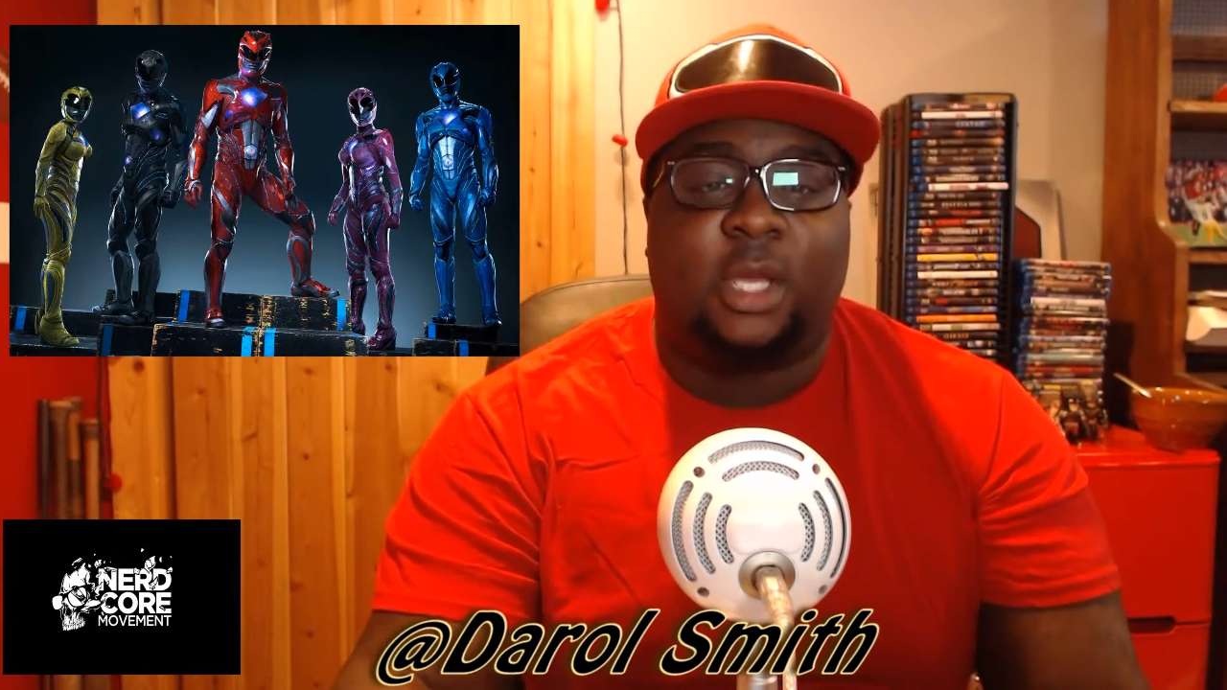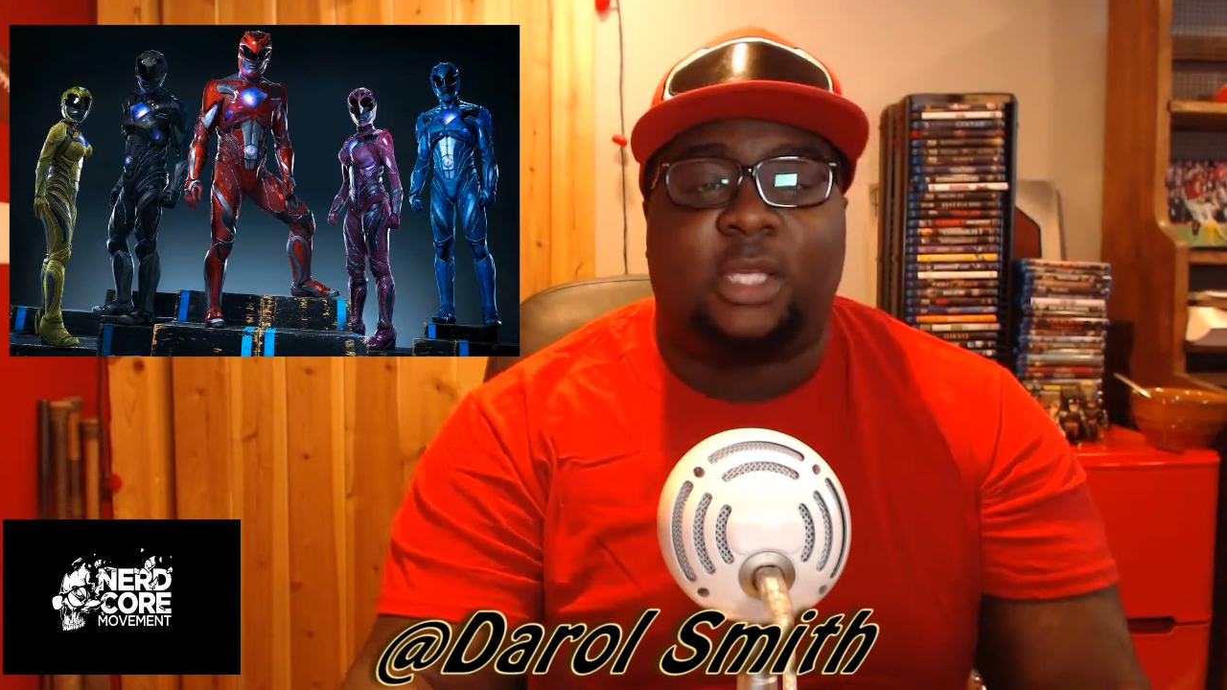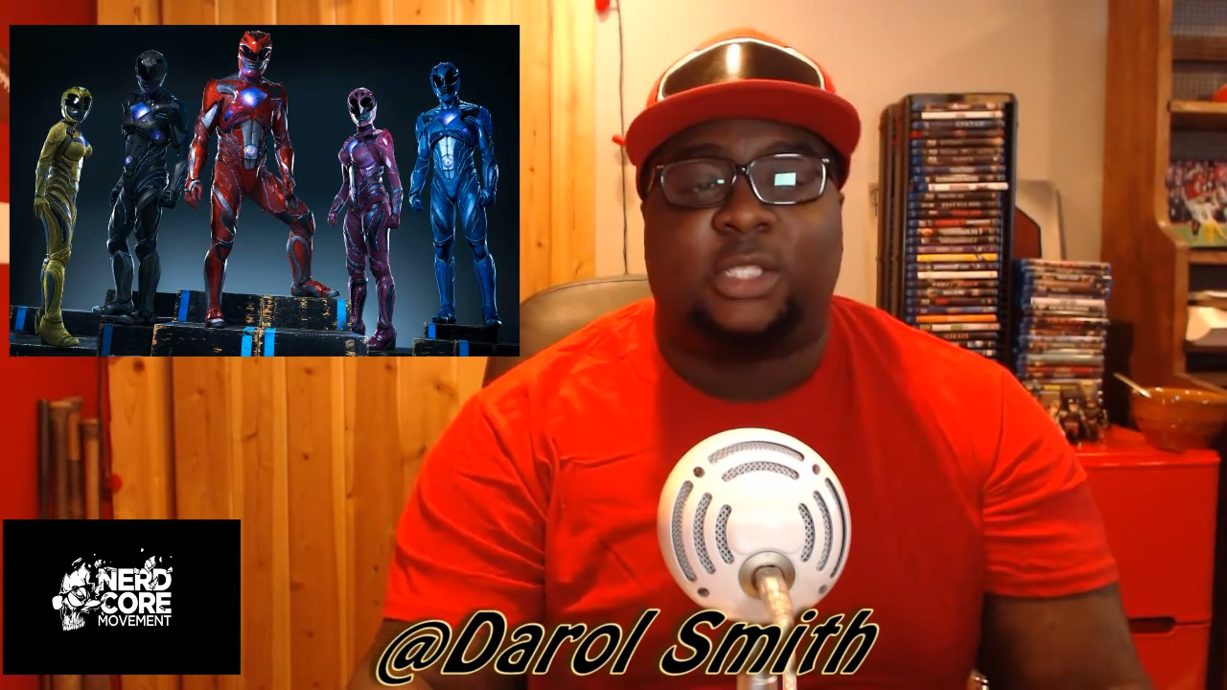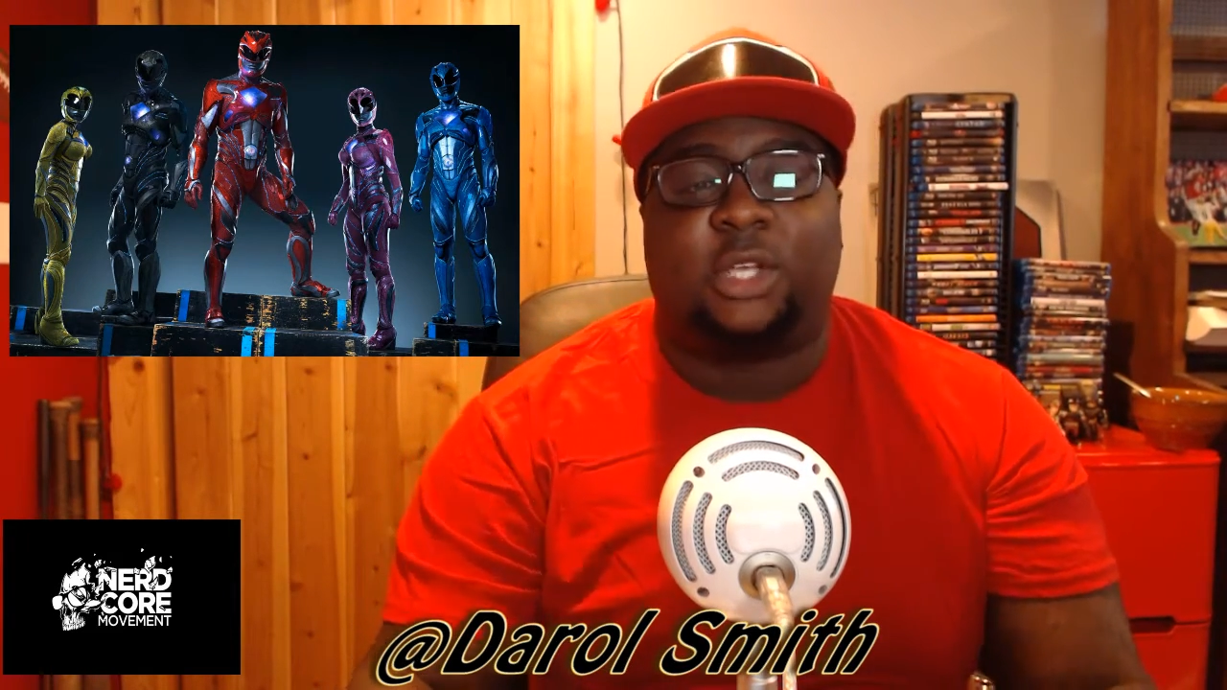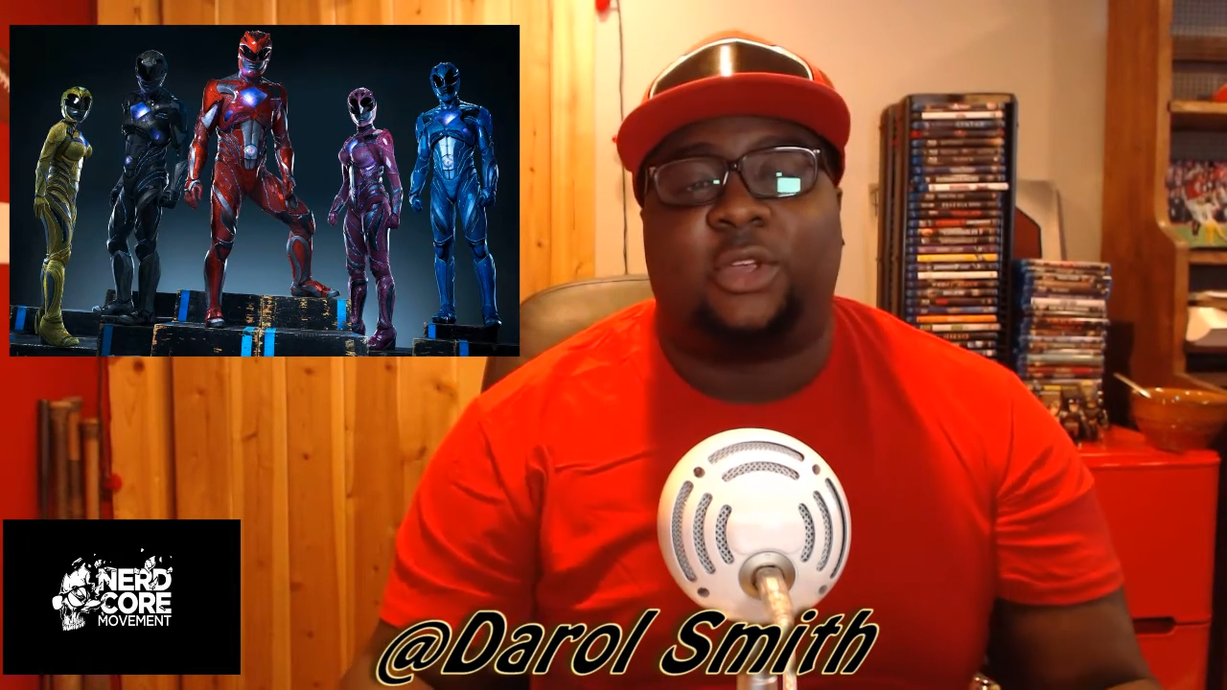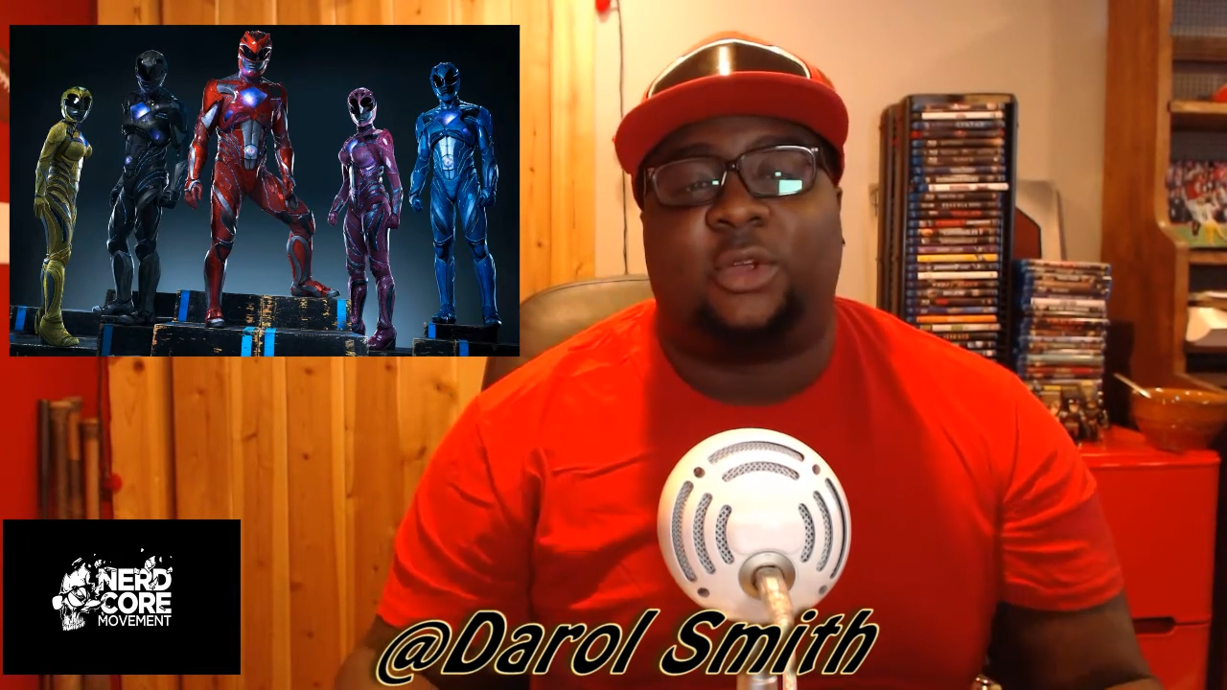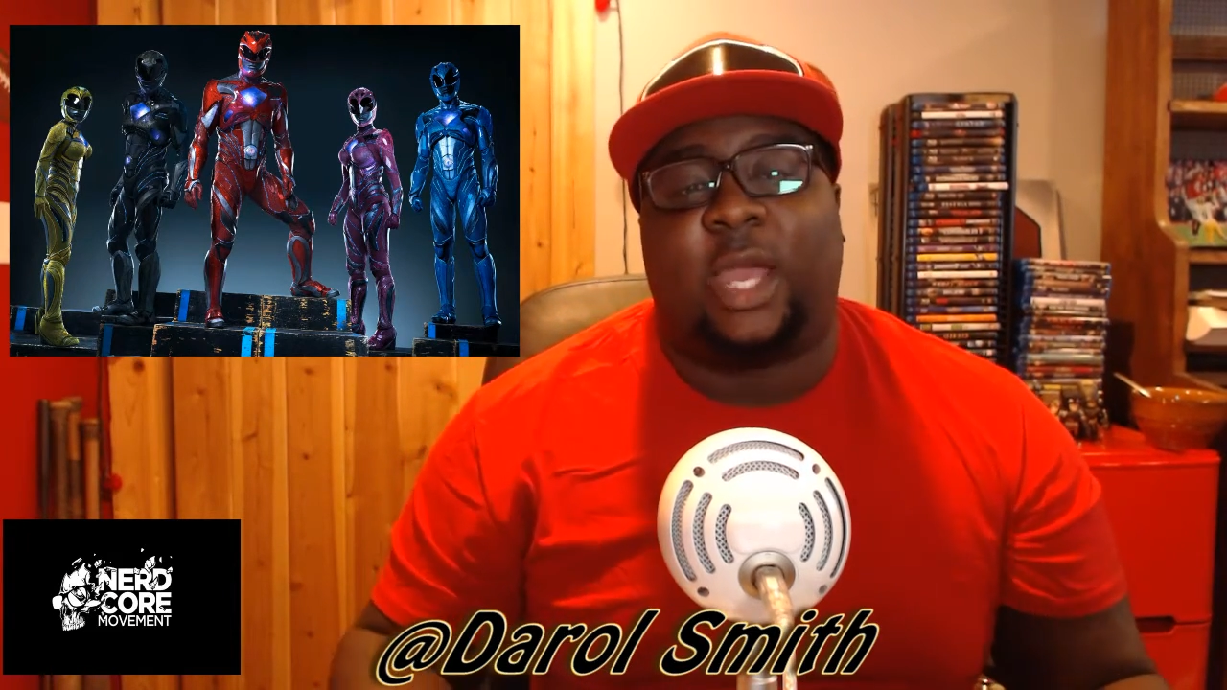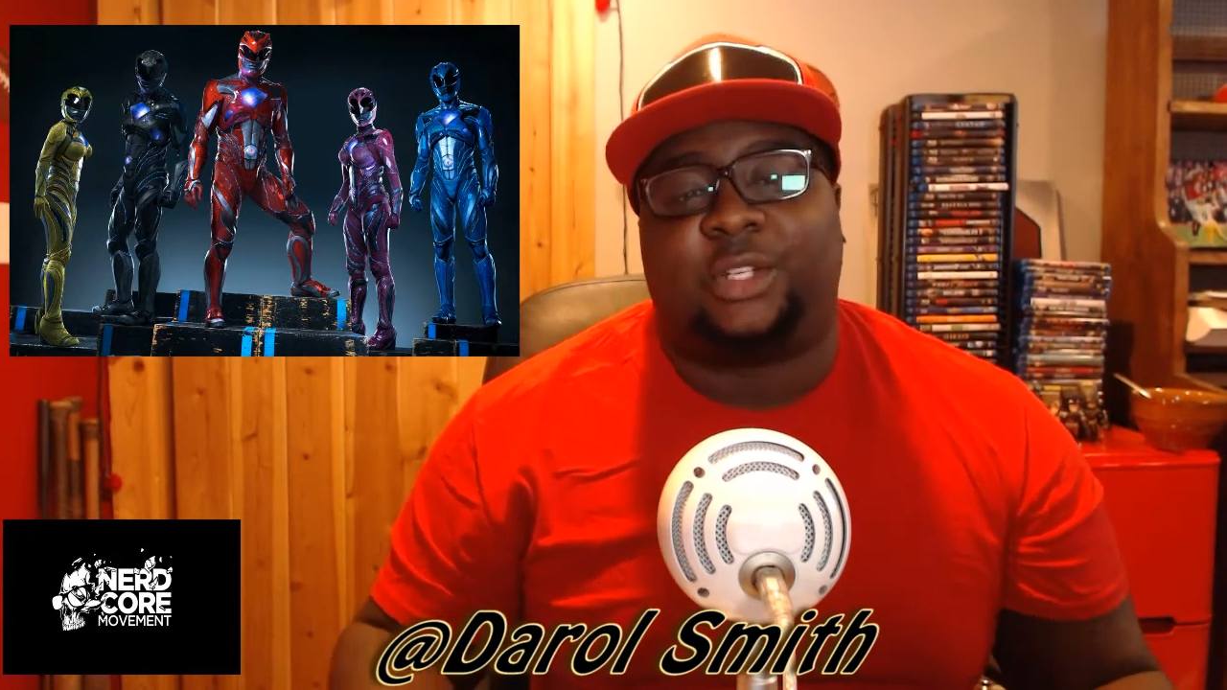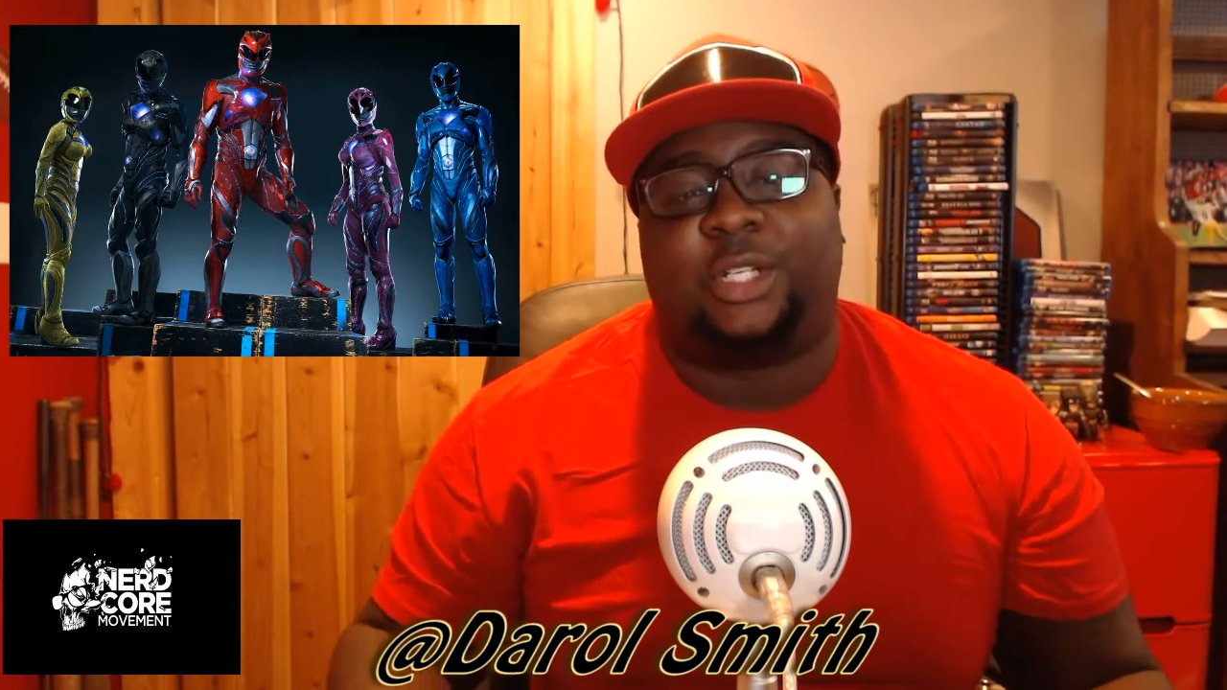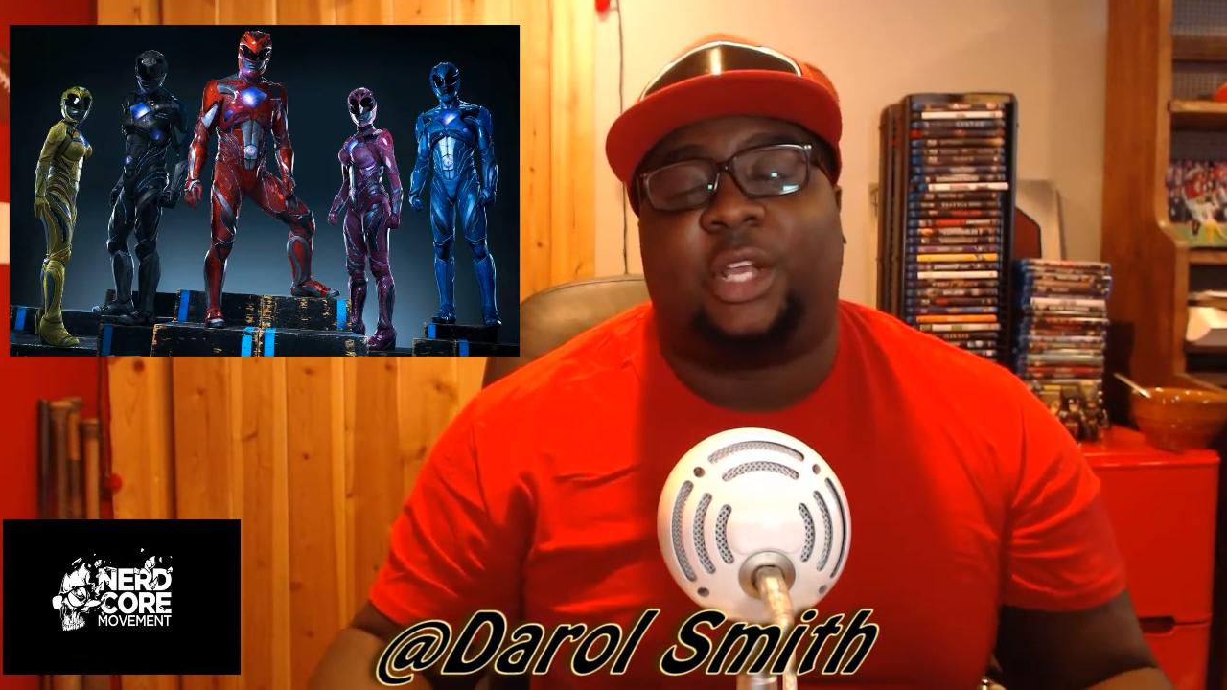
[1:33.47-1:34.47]
So you
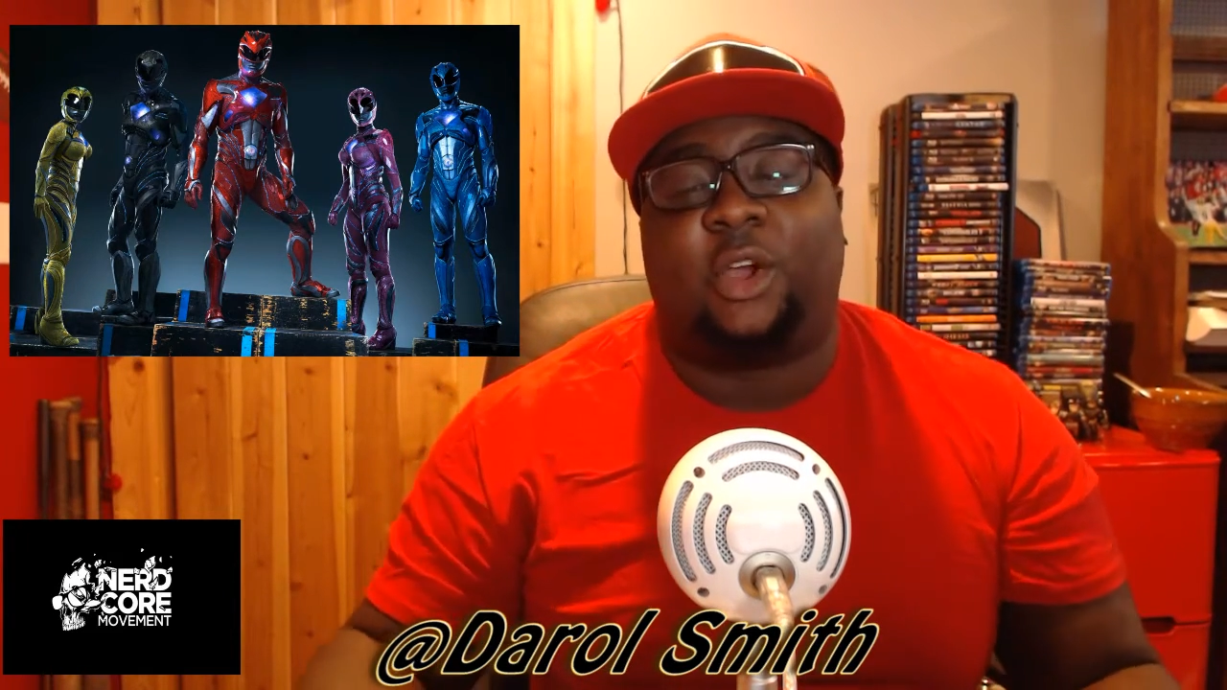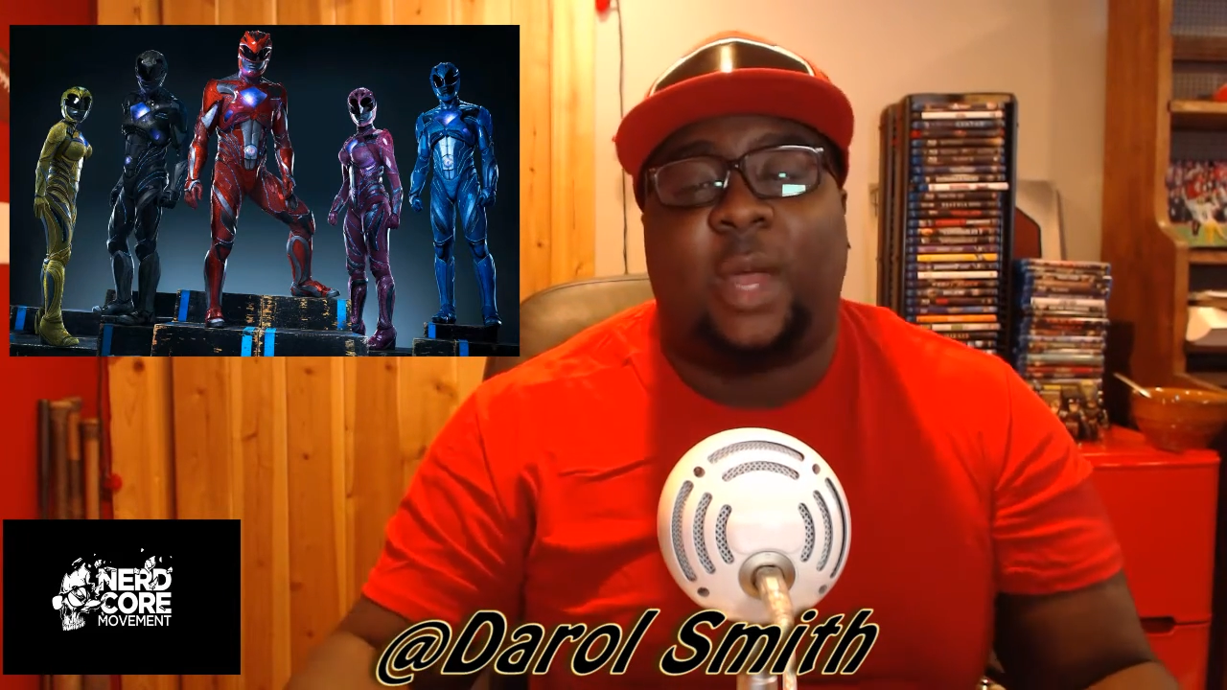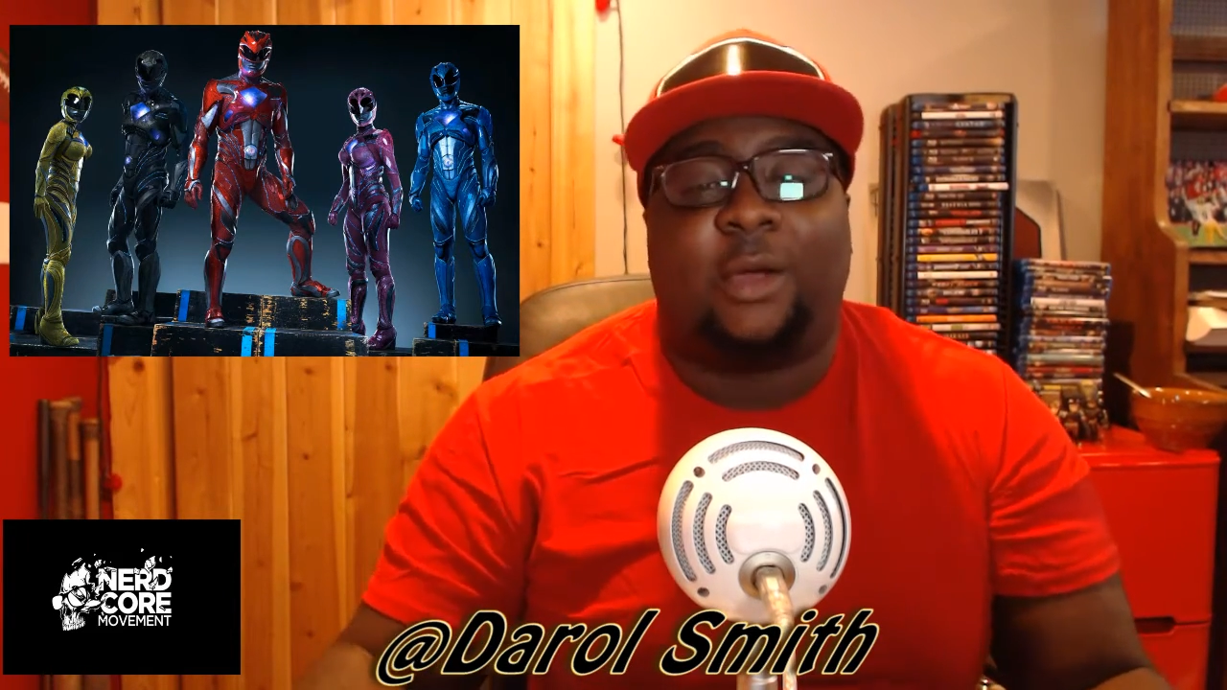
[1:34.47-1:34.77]
actually go